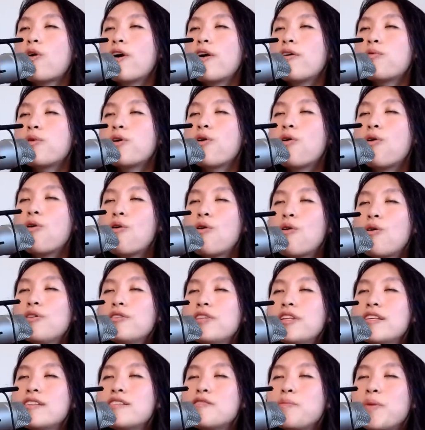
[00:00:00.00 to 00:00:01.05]
we hold
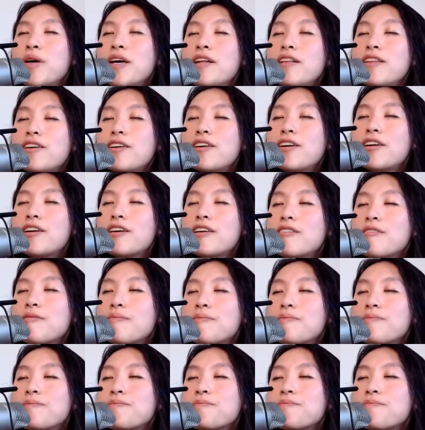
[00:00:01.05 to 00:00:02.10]
this pillar
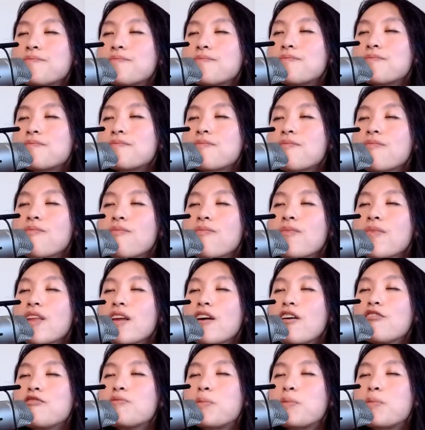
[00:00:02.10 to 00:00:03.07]
of